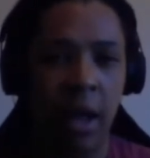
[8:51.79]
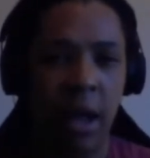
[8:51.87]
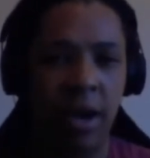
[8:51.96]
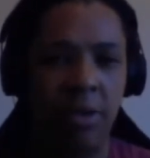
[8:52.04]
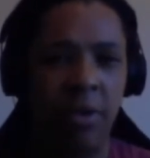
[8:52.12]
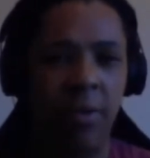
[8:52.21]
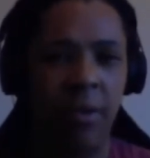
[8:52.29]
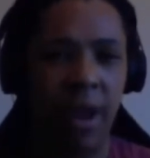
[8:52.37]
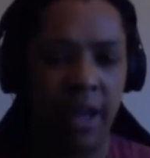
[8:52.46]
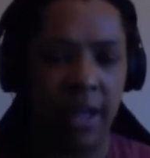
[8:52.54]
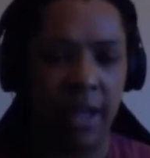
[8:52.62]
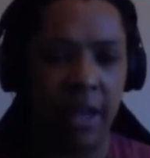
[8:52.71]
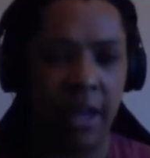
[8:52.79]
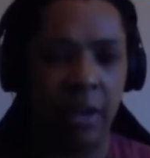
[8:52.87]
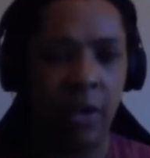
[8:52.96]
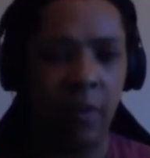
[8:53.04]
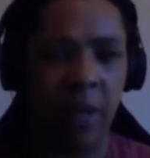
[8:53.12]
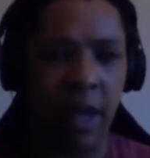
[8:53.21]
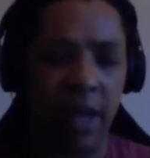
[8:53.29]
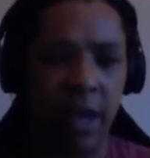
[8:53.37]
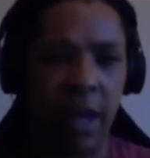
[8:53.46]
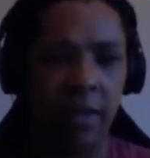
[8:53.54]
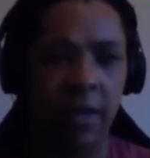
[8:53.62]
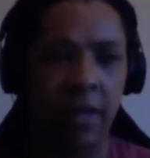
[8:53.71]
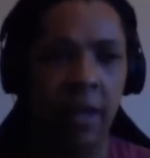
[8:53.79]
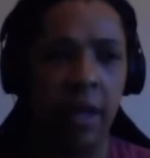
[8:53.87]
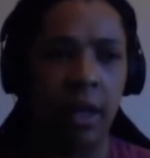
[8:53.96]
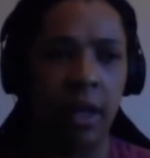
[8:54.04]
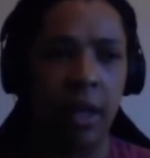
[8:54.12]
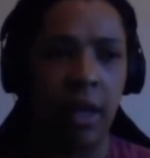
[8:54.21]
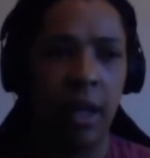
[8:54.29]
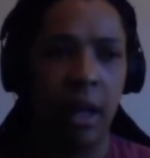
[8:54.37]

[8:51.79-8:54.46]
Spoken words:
I reflect and I look back and I think